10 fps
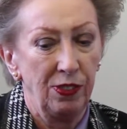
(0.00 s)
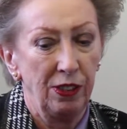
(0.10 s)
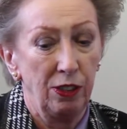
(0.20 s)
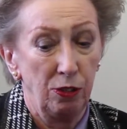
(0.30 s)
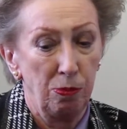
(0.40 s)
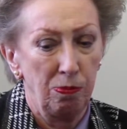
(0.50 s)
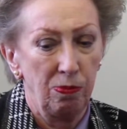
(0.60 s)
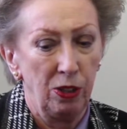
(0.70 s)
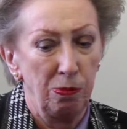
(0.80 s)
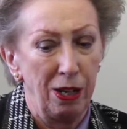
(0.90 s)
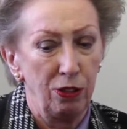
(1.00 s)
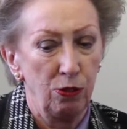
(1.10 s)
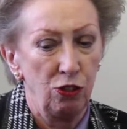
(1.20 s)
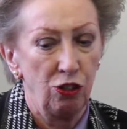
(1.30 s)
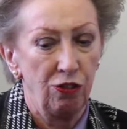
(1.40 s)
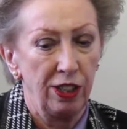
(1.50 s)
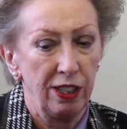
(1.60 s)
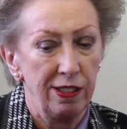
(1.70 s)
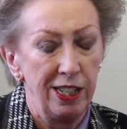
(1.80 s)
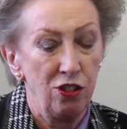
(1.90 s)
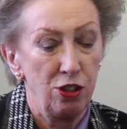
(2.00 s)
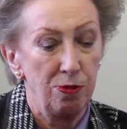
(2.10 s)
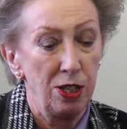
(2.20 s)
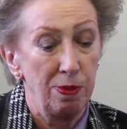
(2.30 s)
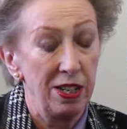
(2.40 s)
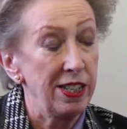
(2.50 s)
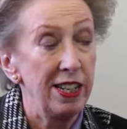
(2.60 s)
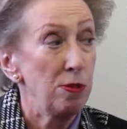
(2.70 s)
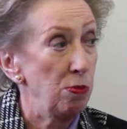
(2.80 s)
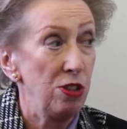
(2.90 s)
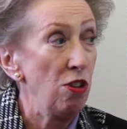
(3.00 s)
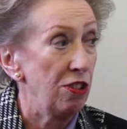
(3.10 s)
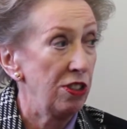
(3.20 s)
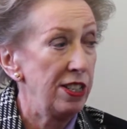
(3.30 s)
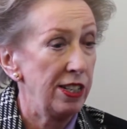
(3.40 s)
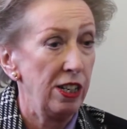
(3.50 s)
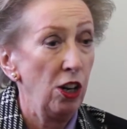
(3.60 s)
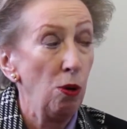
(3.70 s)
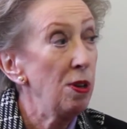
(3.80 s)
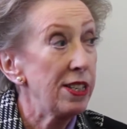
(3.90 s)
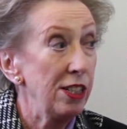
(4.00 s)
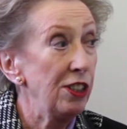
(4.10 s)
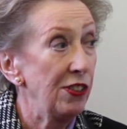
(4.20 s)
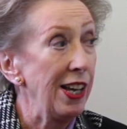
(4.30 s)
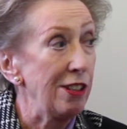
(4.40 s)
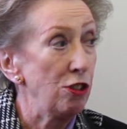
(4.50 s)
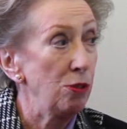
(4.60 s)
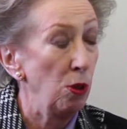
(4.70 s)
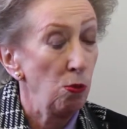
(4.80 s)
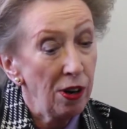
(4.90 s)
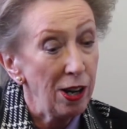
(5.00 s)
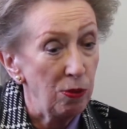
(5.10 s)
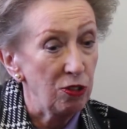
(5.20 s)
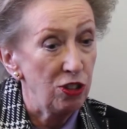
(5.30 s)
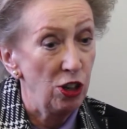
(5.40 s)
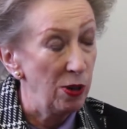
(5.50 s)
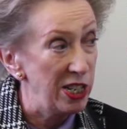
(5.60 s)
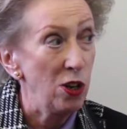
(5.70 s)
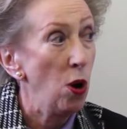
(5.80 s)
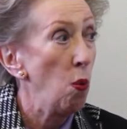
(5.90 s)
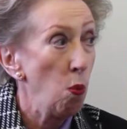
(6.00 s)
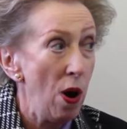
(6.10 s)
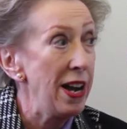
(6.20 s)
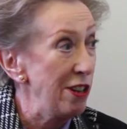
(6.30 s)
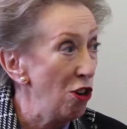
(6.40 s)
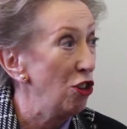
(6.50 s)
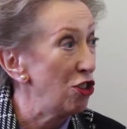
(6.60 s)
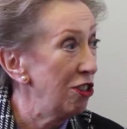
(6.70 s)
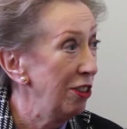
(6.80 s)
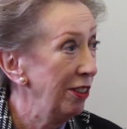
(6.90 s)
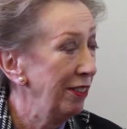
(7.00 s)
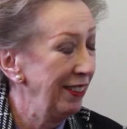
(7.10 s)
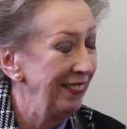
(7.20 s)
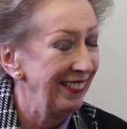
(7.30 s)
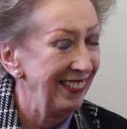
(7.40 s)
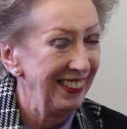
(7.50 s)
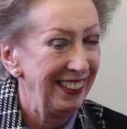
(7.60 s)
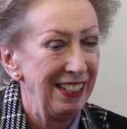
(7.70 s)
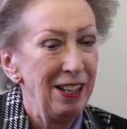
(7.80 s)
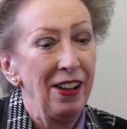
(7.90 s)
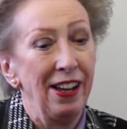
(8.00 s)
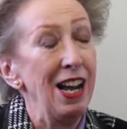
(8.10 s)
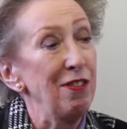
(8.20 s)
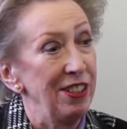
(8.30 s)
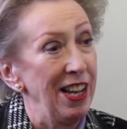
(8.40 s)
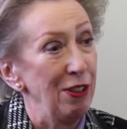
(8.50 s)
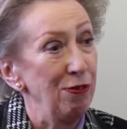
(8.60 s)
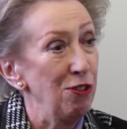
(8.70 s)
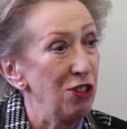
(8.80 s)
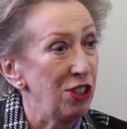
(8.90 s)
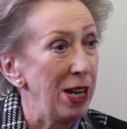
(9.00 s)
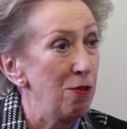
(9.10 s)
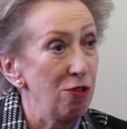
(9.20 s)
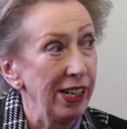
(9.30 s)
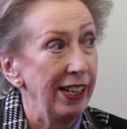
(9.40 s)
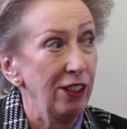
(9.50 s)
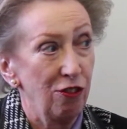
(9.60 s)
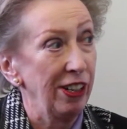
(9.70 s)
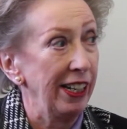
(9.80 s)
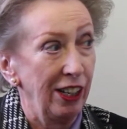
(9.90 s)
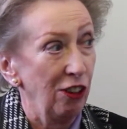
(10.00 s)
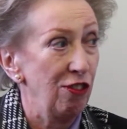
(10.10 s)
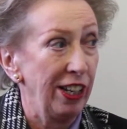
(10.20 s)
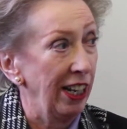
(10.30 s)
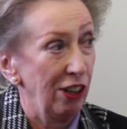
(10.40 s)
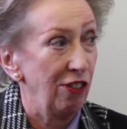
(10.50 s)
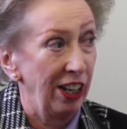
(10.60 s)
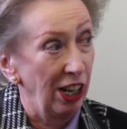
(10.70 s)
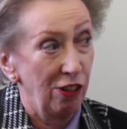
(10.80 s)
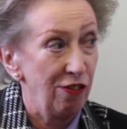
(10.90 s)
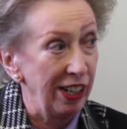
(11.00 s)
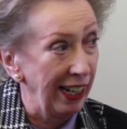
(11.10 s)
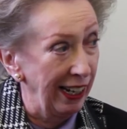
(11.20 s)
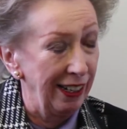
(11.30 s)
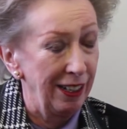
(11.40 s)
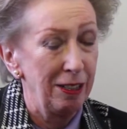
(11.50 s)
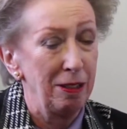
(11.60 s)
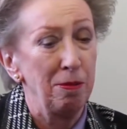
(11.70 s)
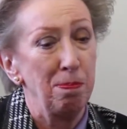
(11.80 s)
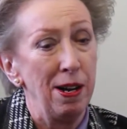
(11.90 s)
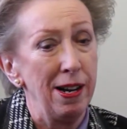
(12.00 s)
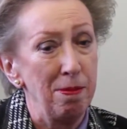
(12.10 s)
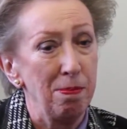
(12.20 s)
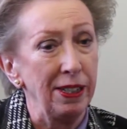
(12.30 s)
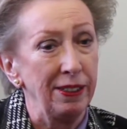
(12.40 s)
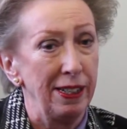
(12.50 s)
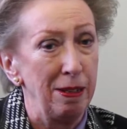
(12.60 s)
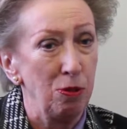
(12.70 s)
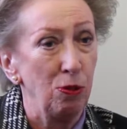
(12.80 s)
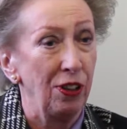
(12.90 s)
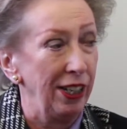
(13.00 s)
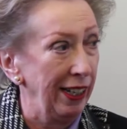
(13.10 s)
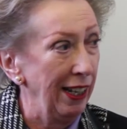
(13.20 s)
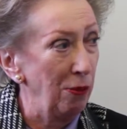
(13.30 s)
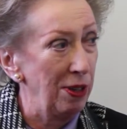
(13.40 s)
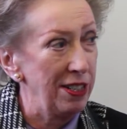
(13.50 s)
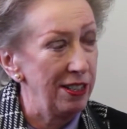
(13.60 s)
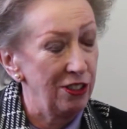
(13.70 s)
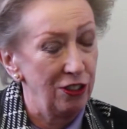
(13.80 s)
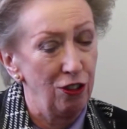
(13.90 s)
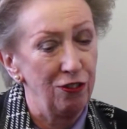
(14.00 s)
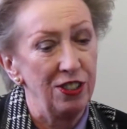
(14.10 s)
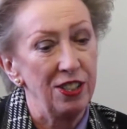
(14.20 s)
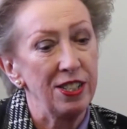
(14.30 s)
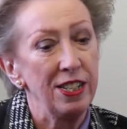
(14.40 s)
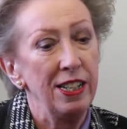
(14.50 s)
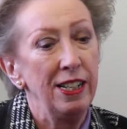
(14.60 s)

that about you and John running this leadership team. And I said, yes, and why not? He said, oh yes, I heard that too. And what I want to know is, why not? And after that, the phone just kept ringing and ringing and ringing and ringing and ringing. And by Monday morning, I went into the office,